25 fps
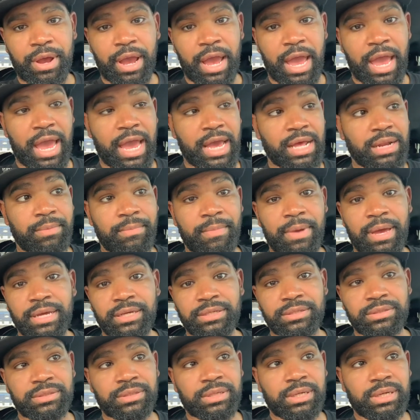and it
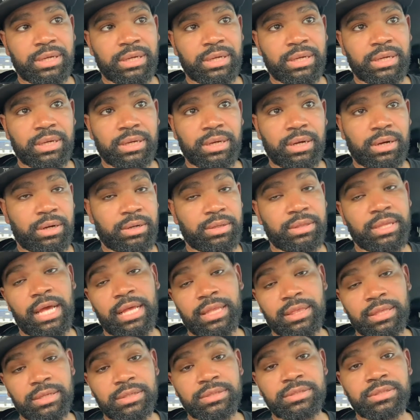makes, that
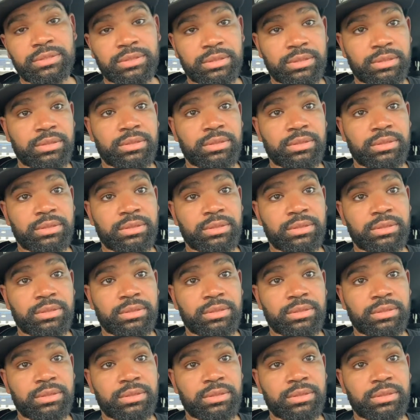looks